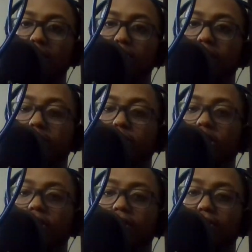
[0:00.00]

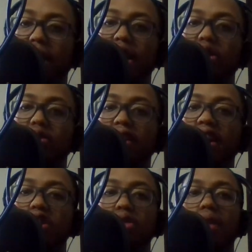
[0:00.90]
Pittsburgh Penguins
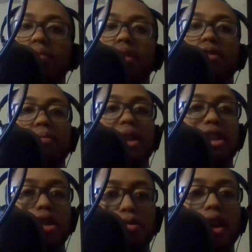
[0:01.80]
fans, you might be
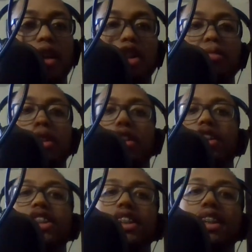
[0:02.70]
familiar with him
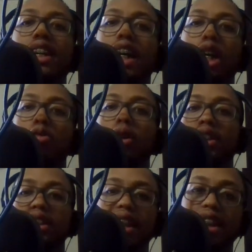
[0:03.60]
because he won the
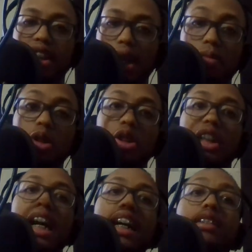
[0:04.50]
Stanley Cup with you
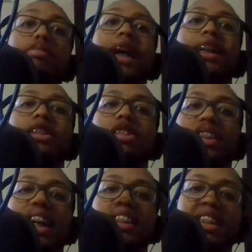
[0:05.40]
guys back in
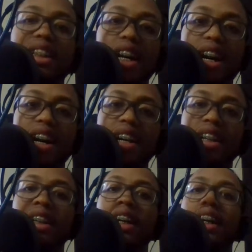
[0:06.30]

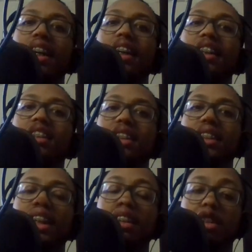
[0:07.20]
2009, and he's the
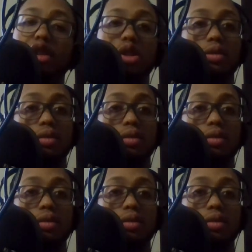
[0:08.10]
second coach